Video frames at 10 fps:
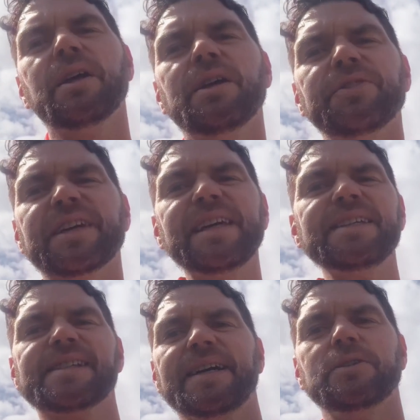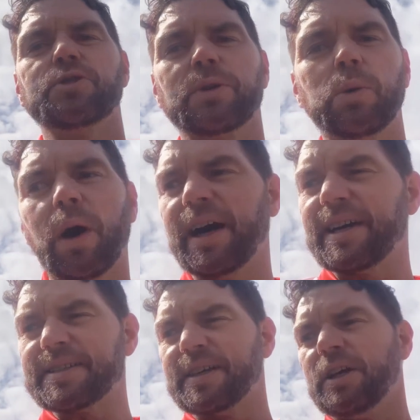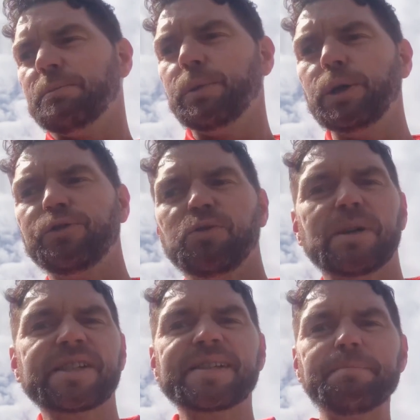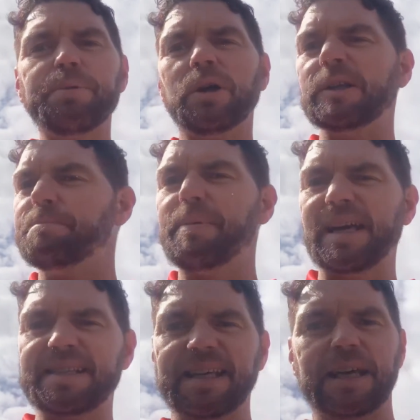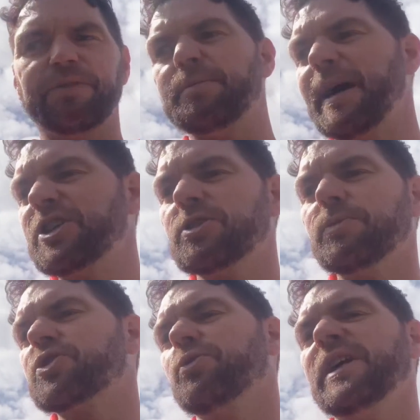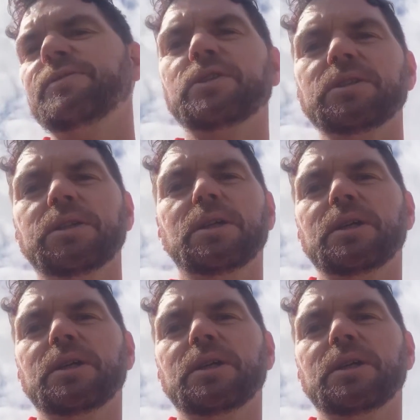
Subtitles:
The key skills required move from a simple and basic information retrieval,